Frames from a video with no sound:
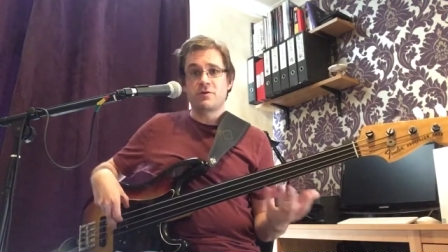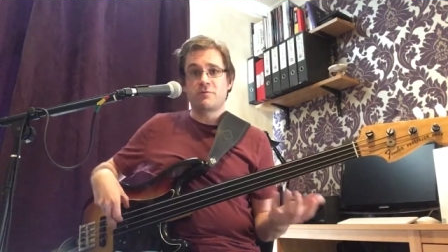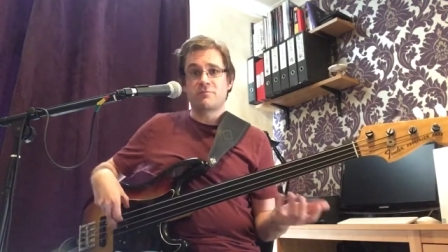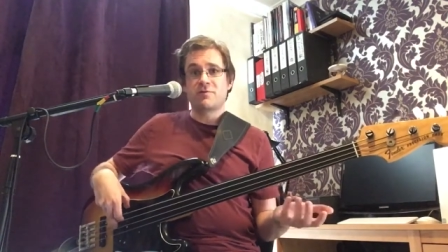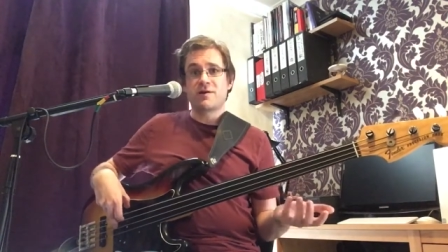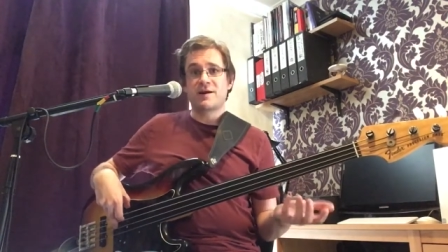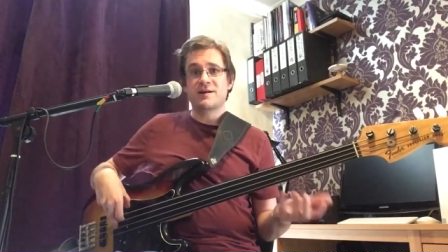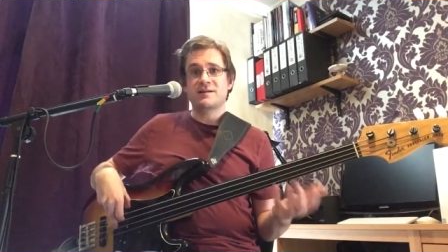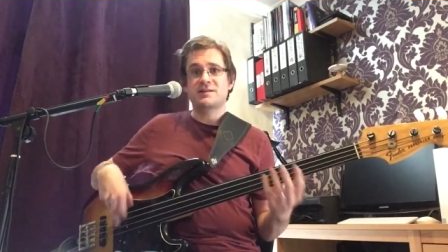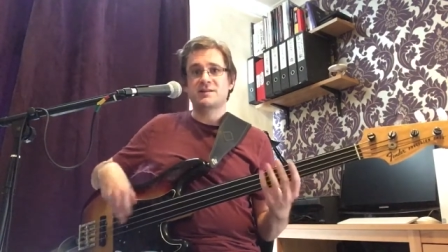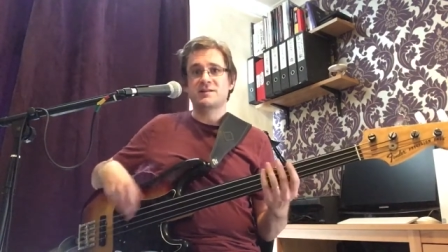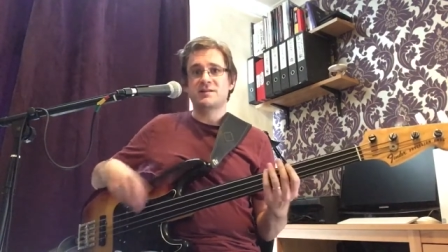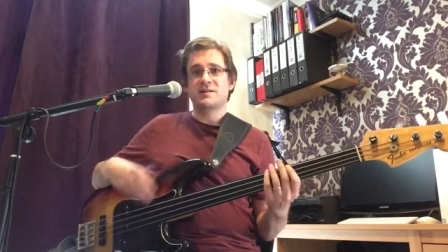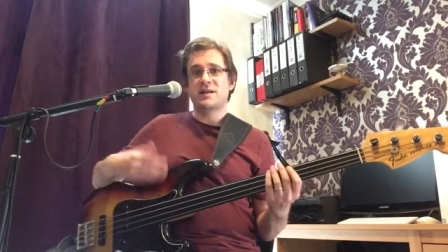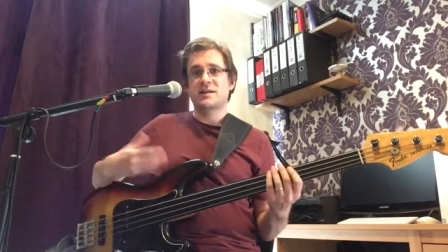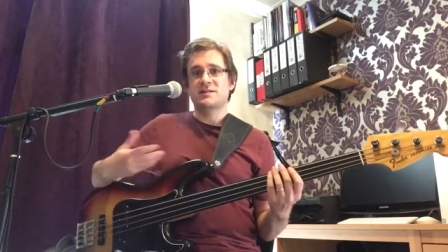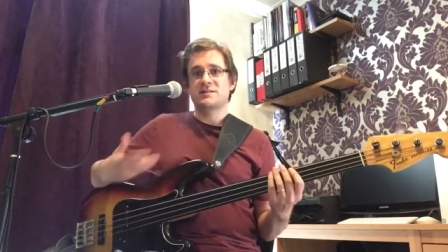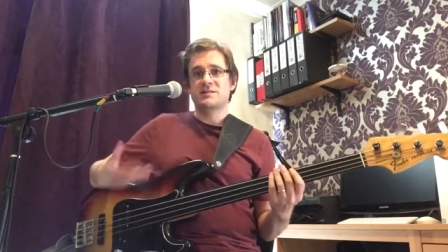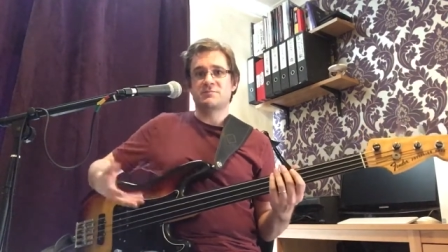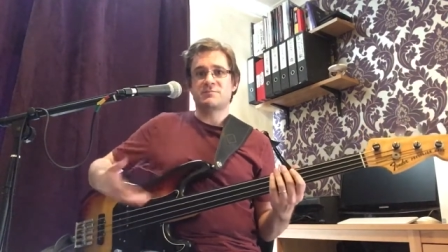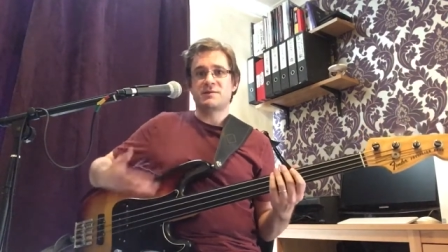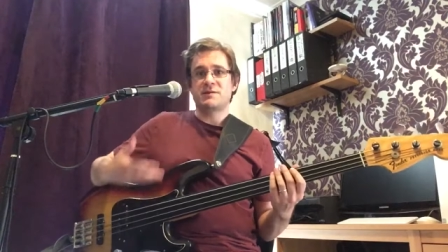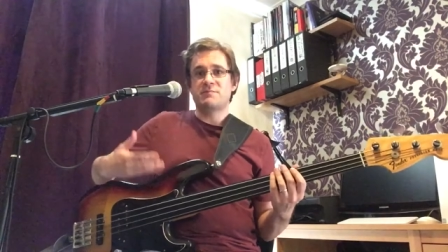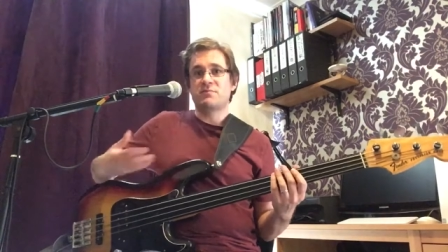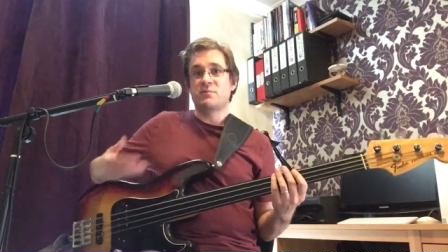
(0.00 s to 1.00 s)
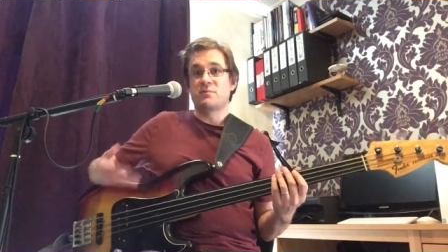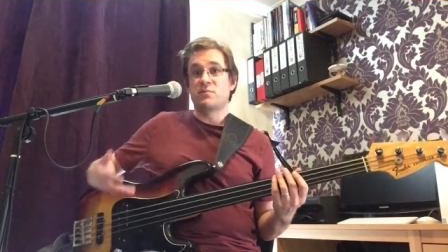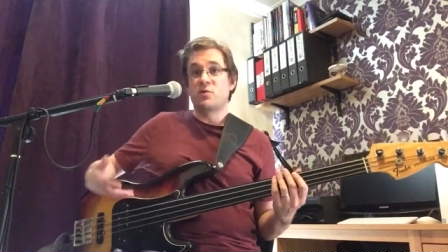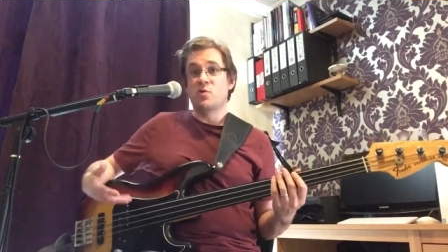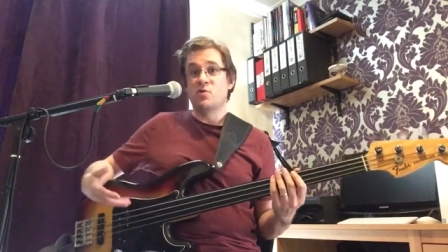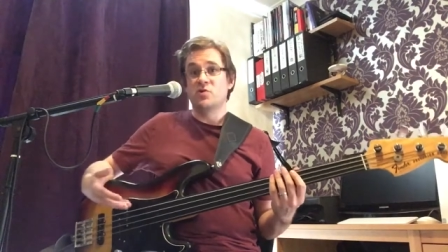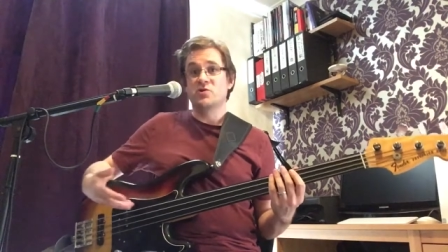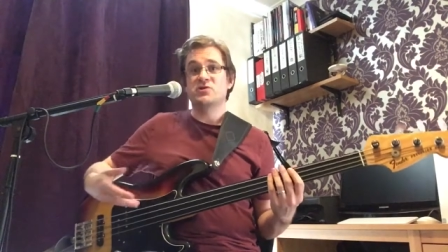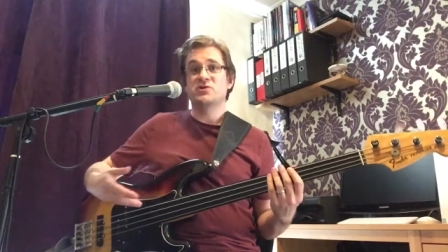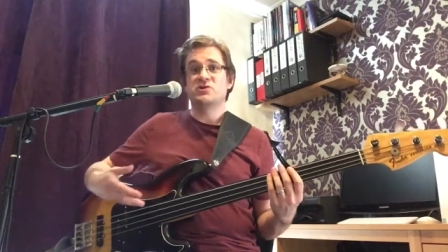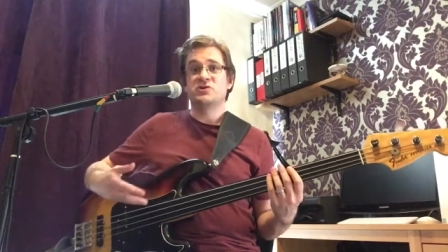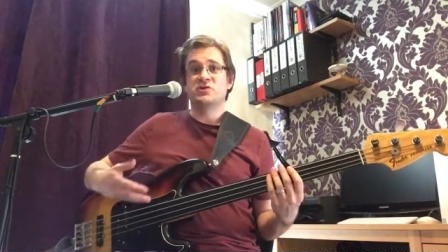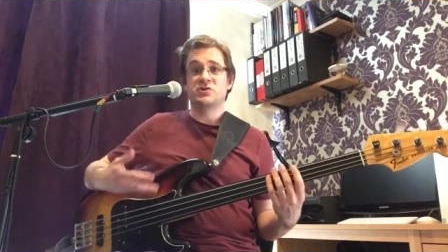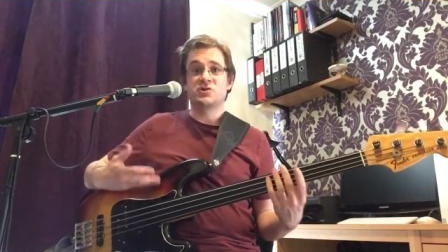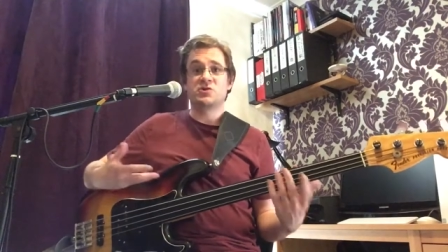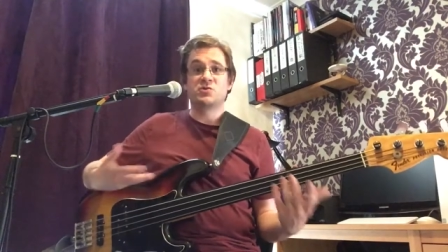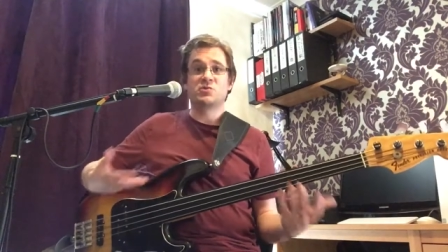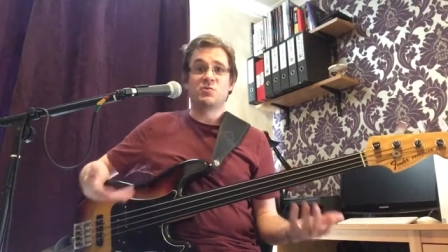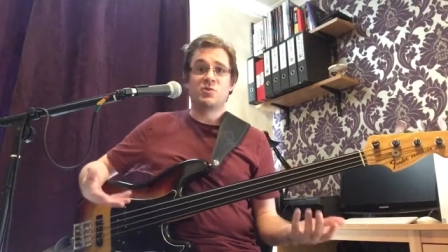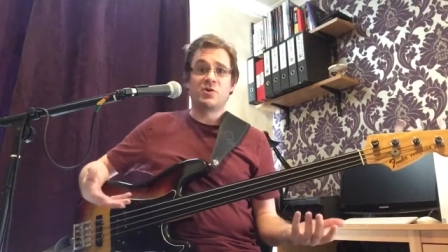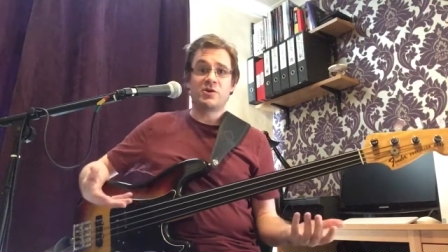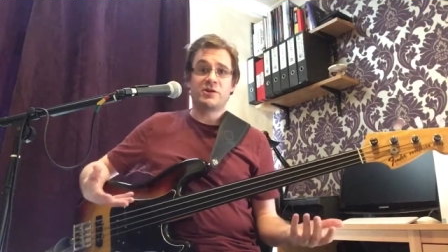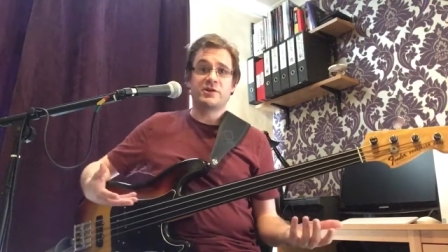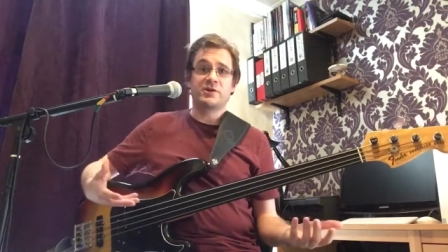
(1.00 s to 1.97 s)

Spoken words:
practice has to be proportionate to what